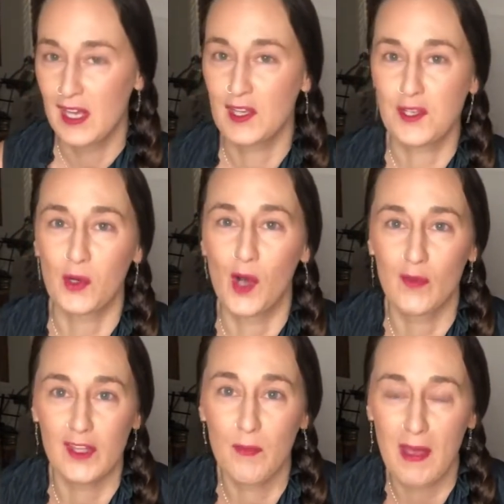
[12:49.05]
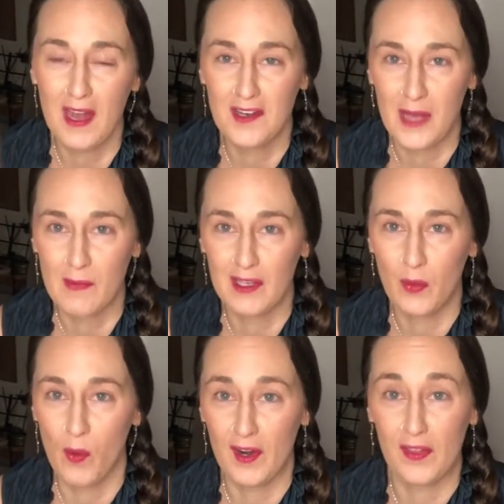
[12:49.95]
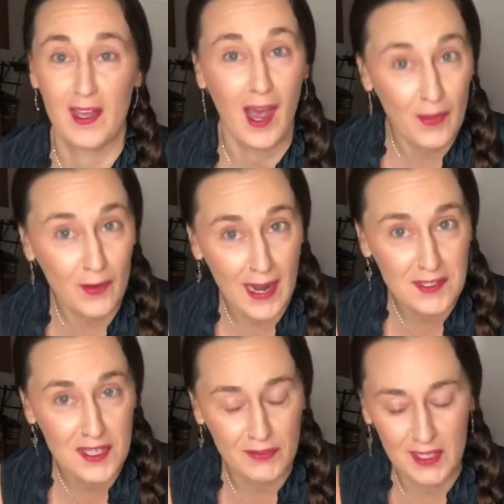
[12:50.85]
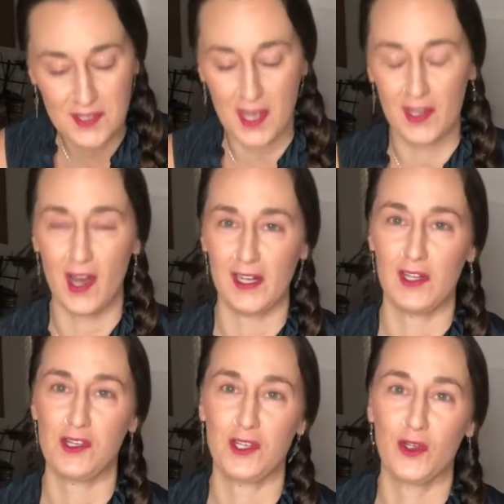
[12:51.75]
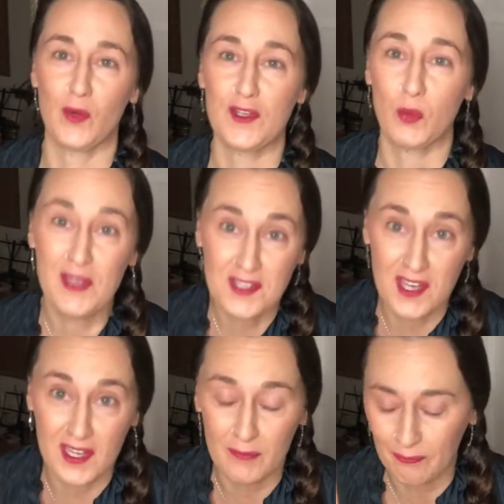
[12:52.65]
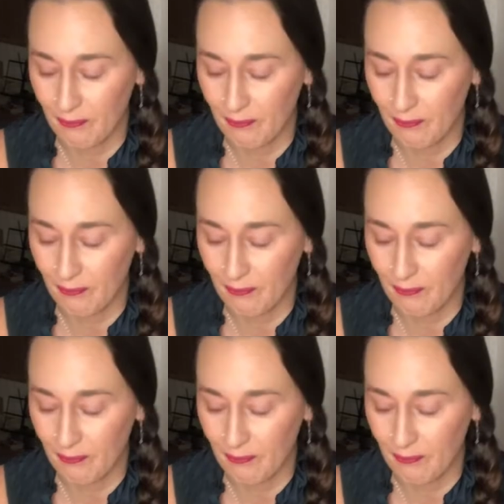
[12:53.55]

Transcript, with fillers: So over the pandemic, one of the other activities I got into was whiskey.